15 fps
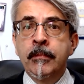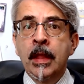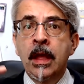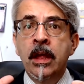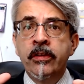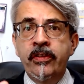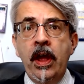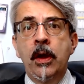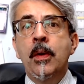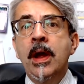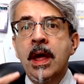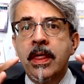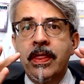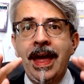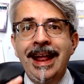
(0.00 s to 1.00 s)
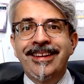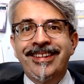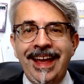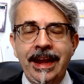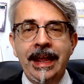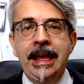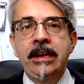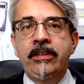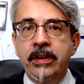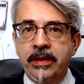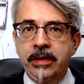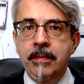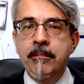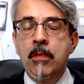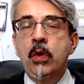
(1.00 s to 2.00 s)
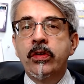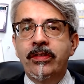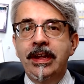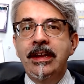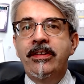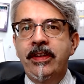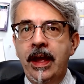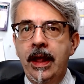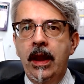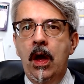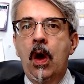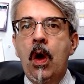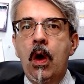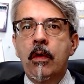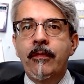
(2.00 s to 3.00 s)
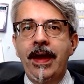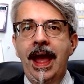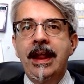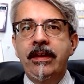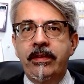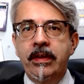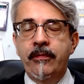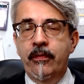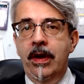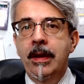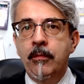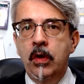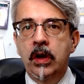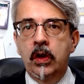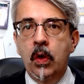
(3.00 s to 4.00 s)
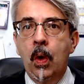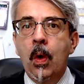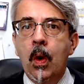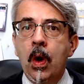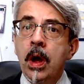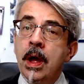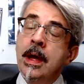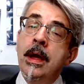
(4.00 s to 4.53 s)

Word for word: So that's getting into some more detail of Entity Framework Core.